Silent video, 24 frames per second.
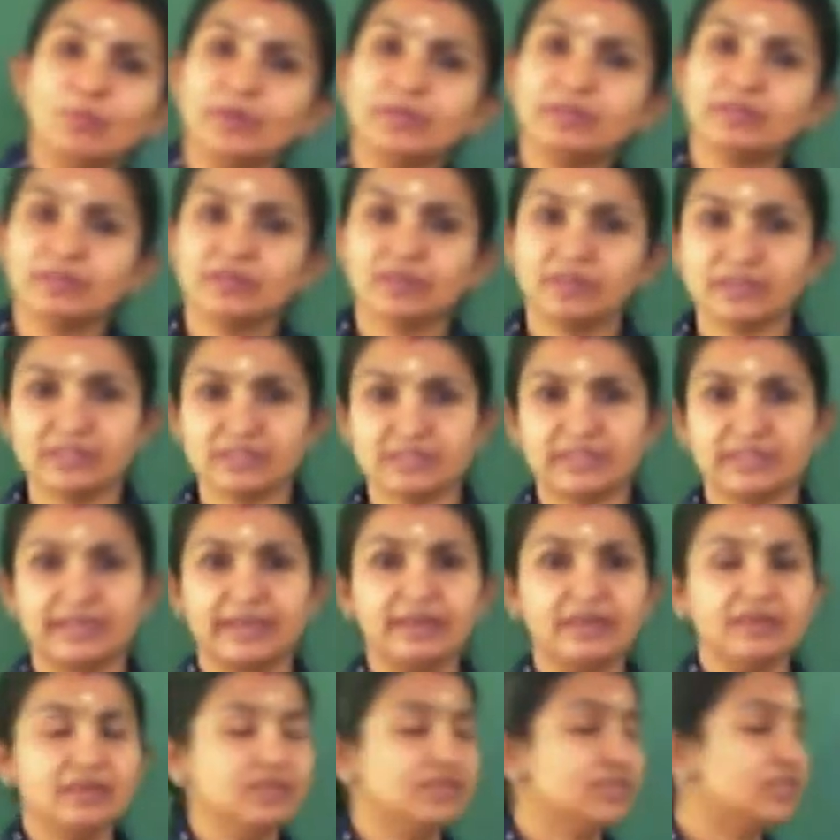method is
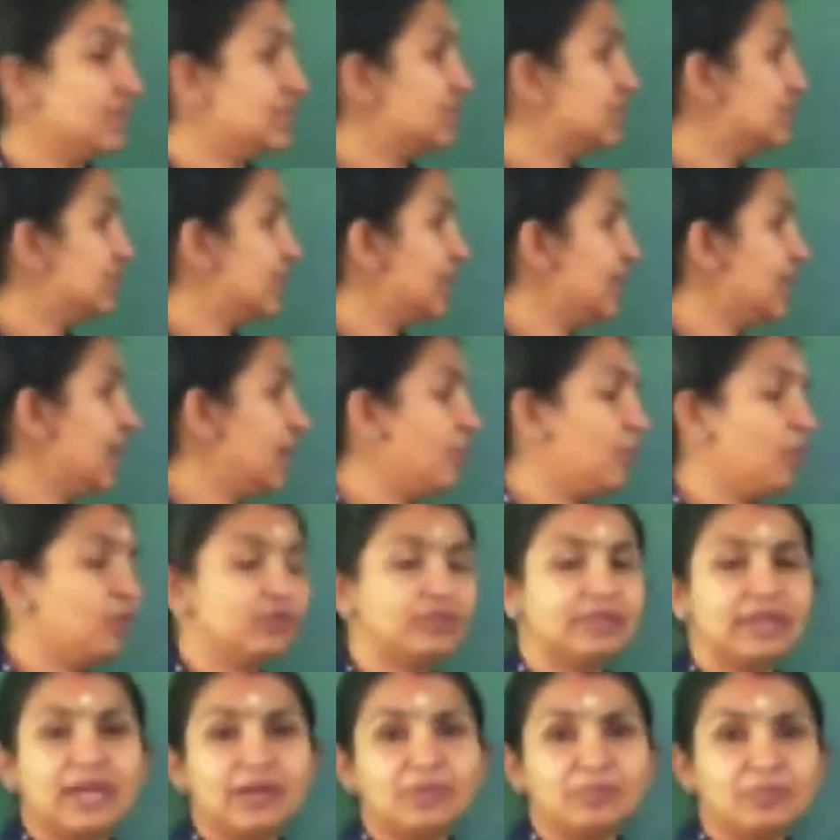there. Just think
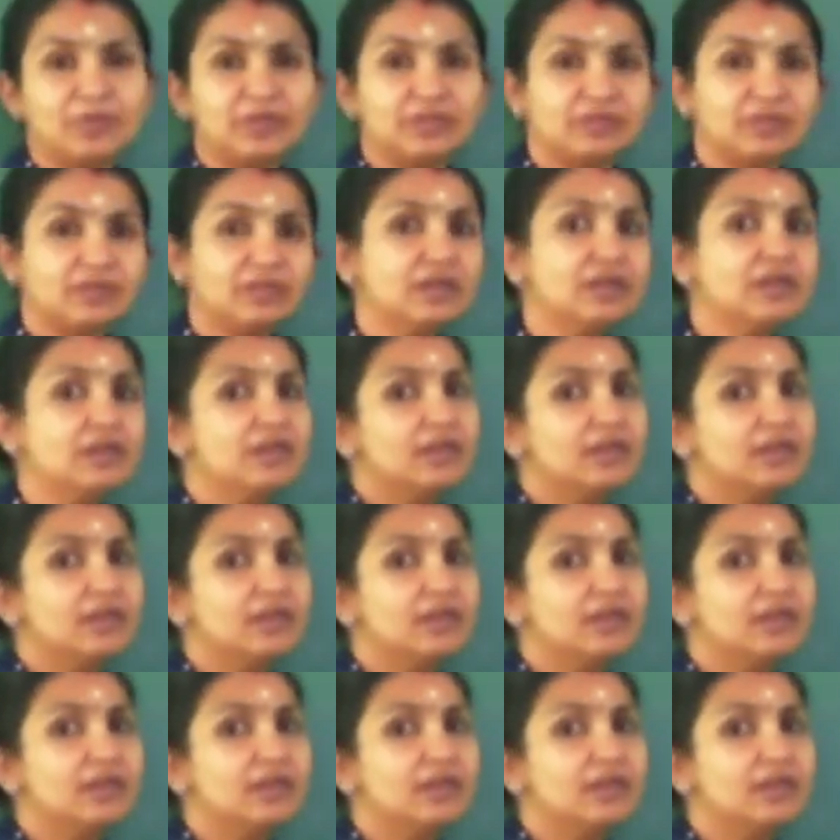about that method.